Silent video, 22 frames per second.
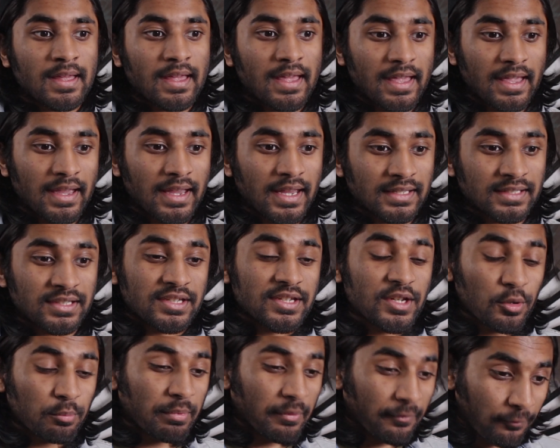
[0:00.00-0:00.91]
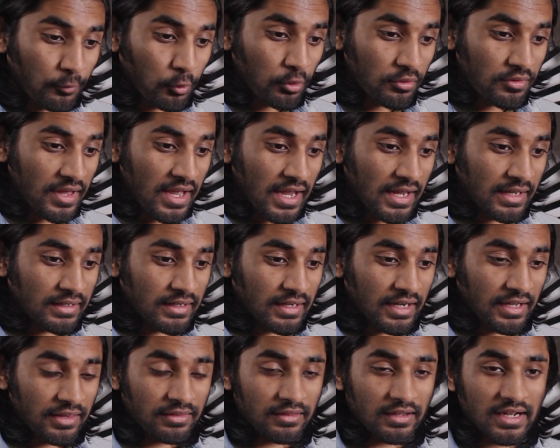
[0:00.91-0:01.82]
And the year before that,
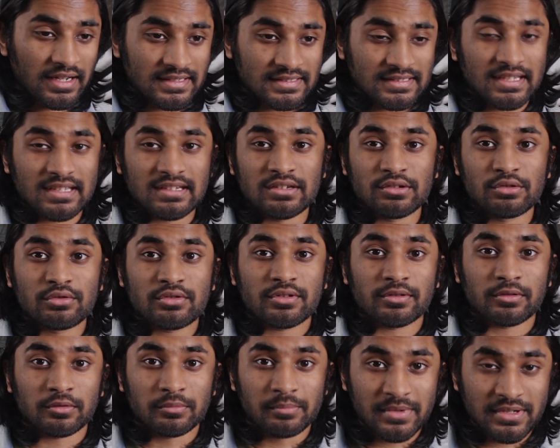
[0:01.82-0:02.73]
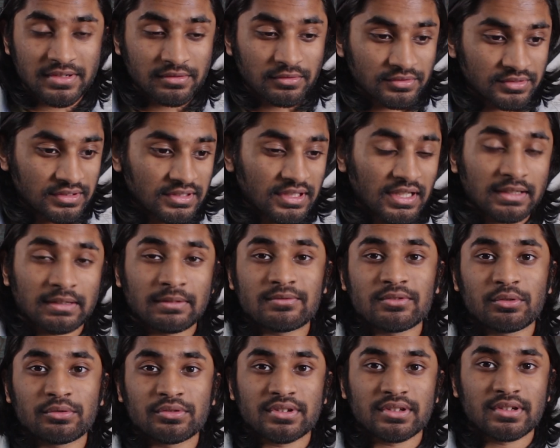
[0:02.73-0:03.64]
I said Nuclear Missiles, Detective
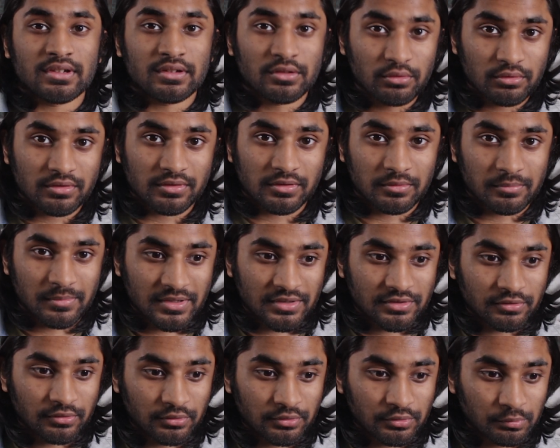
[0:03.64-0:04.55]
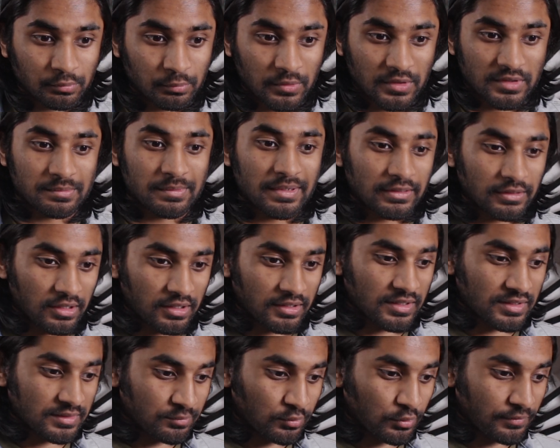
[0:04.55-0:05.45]
Jones and the Nuclear Missiles was my
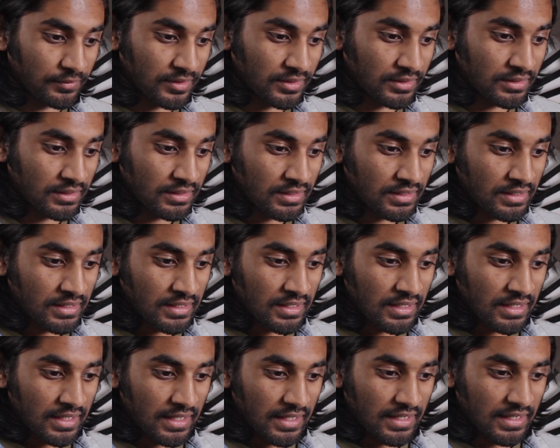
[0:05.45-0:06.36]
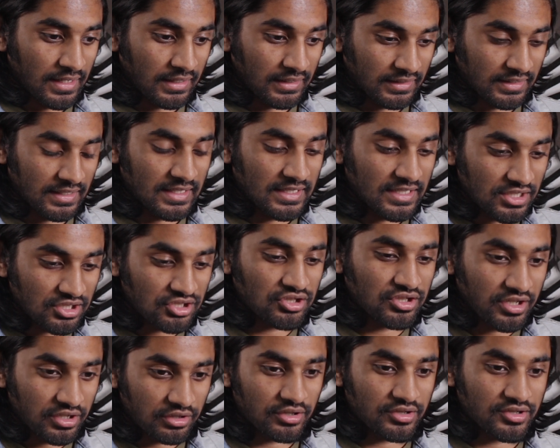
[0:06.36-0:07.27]
longest movie. And each
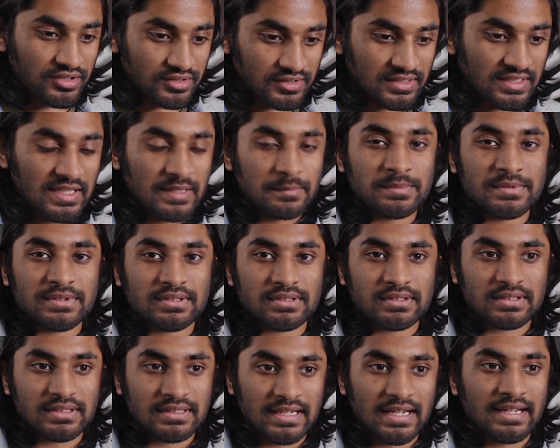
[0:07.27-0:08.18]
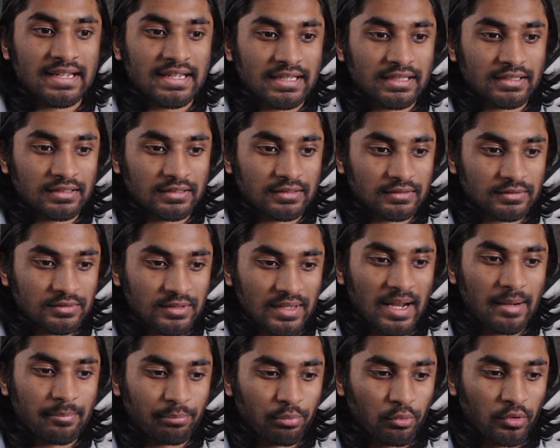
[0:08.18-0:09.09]
year it just keeps getting to
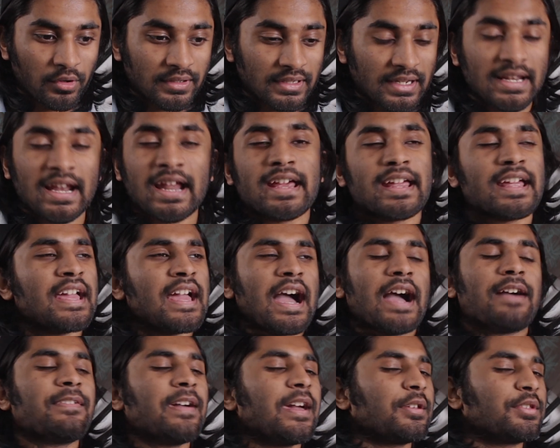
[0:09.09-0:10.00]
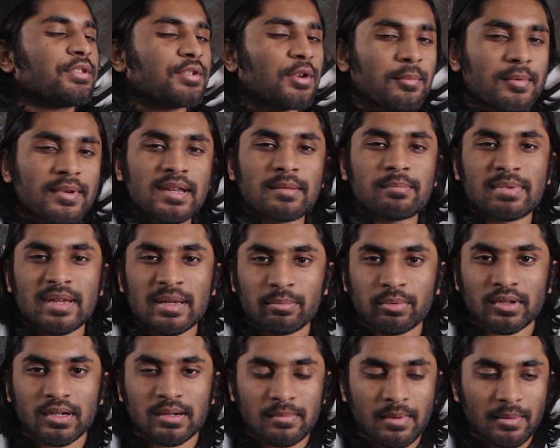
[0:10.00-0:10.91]
that point. And I've had so many
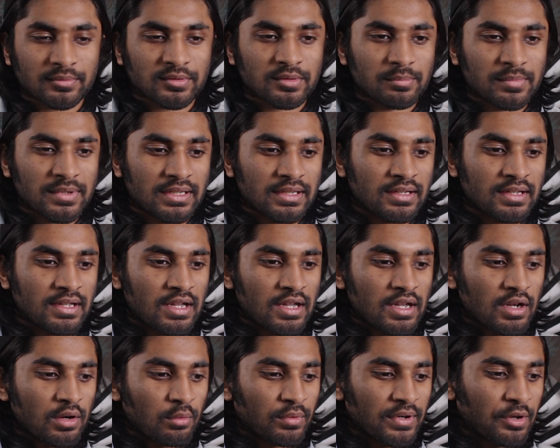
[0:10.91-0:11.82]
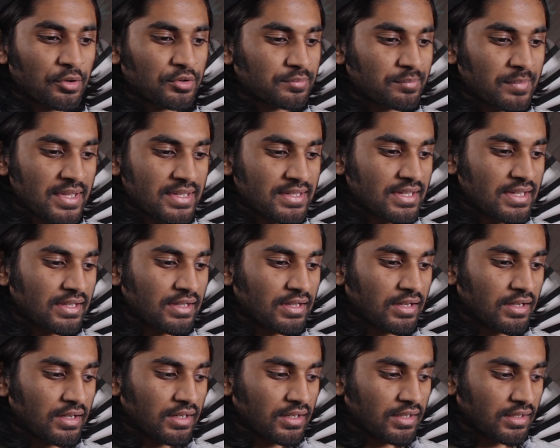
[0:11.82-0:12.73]
people come up to me when I was making
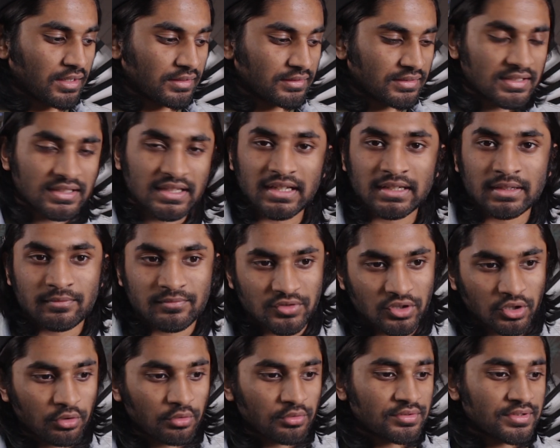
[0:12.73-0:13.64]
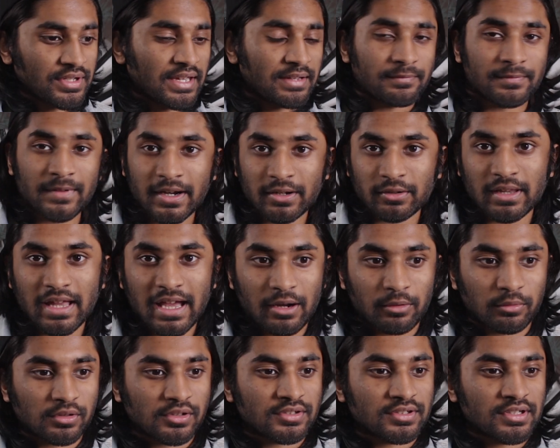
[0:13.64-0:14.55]
Detective Jones and Final
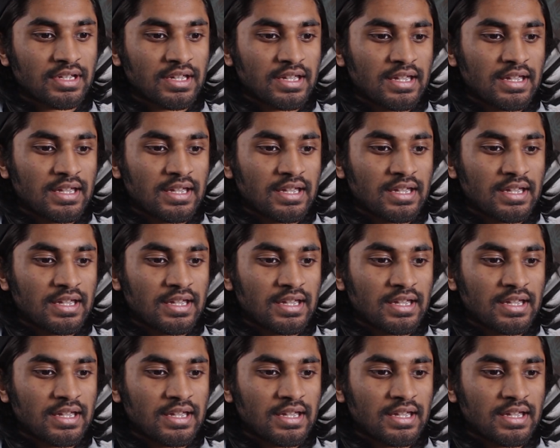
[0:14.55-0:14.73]
Hours.